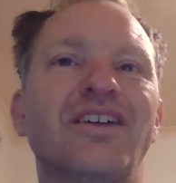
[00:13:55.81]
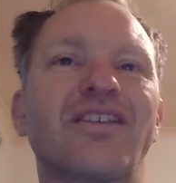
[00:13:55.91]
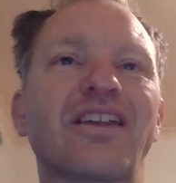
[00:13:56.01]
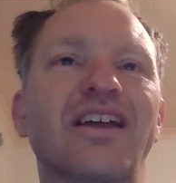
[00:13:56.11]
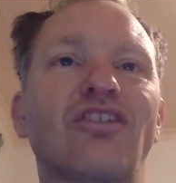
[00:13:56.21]

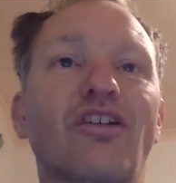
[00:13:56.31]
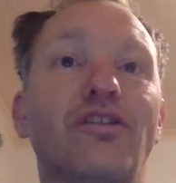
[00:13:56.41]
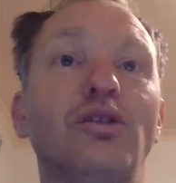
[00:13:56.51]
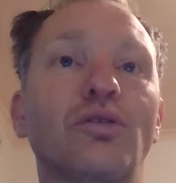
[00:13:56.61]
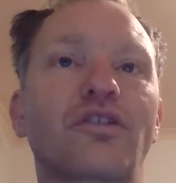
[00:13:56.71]
They just
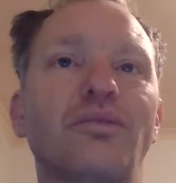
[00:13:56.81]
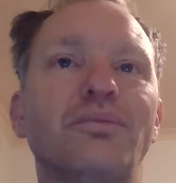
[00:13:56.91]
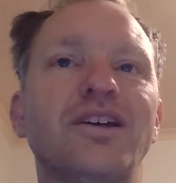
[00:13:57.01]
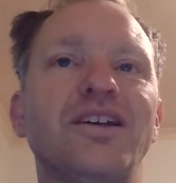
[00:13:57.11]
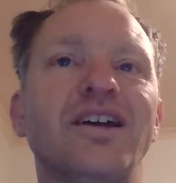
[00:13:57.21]
look to
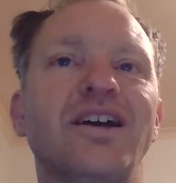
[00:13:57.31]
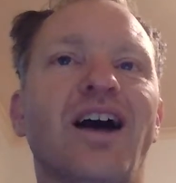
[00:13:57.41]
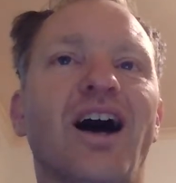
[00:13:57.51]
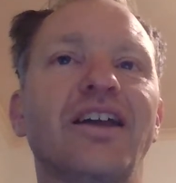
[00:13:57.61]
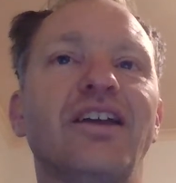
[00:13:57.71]
me,
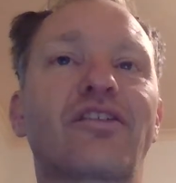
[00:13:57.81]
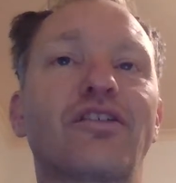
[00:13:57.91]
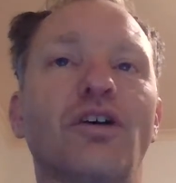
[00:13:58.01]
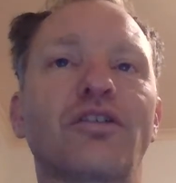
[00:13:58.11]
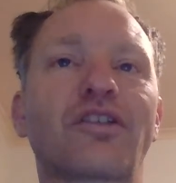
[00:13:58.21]
it's
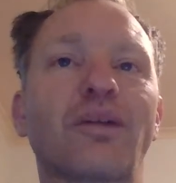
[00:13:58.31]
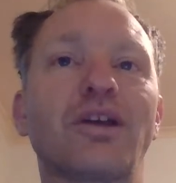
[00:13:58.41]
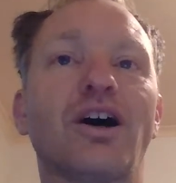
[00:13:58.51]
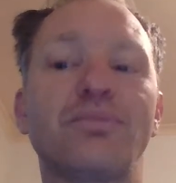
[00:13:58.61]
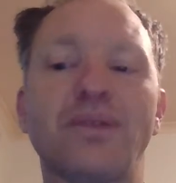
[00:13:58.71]
not
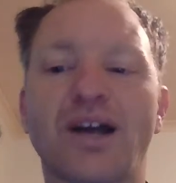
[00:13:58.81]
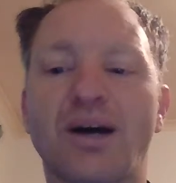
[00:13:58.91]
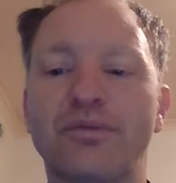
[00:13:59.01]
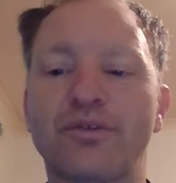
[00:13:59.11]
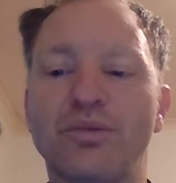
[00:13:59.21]
something I'd be
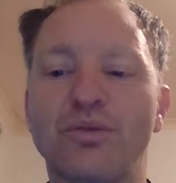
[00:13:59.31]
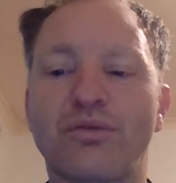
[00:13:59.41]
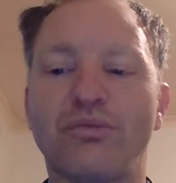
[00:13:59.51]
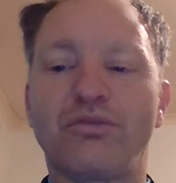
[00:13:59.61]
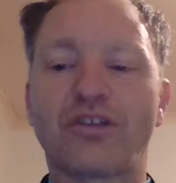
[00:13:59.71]
comfortable with